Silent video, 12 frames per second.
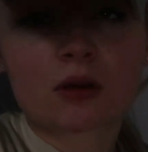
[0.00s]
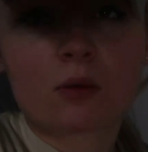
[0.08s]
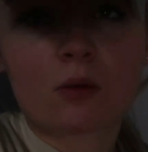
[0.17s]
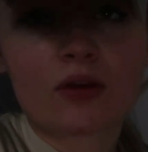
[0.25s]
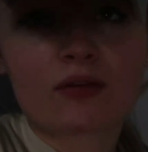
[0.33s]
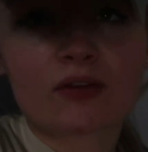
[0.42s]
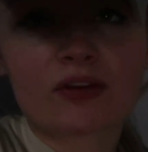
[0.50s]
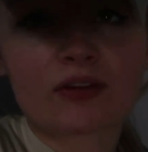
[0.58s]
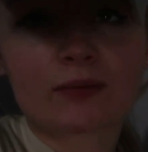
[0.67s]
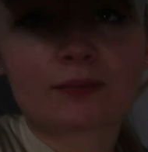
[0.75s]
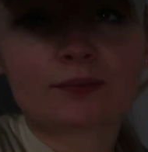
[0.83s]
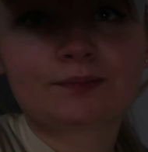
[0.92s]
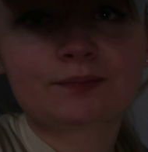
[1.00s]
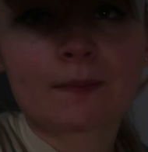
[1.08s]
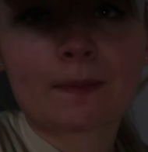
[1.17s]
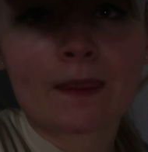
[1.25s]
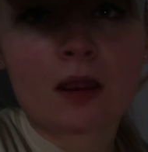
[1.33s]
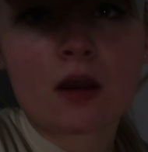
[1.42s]
within reason.
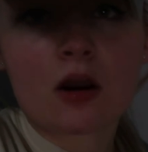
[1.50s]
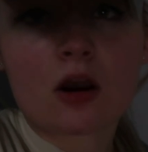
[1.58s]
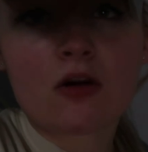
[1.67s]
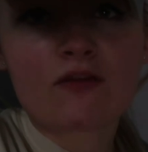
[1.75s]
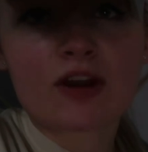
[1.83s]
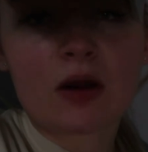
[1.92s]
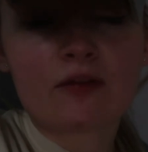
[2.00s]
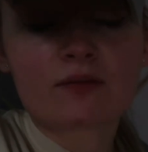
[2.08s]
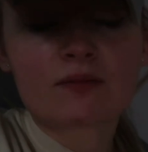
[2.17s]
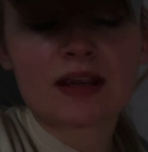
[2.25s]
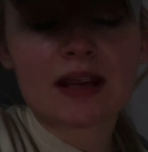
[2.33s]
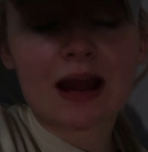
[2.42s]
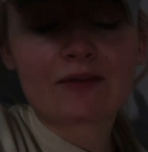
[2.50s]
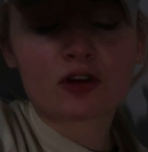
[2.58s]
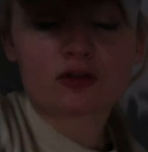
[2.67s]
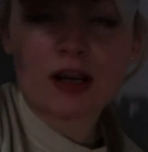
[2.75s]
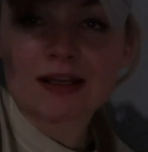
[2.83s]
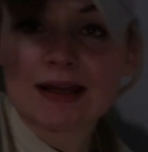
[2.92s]
Over and out from me. Have a
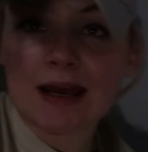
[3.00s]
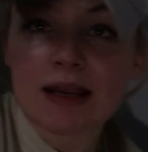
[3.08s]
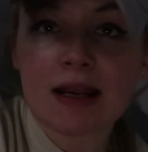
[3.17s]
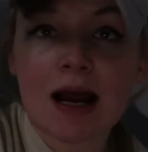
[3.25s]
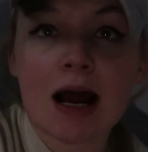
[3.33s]
great day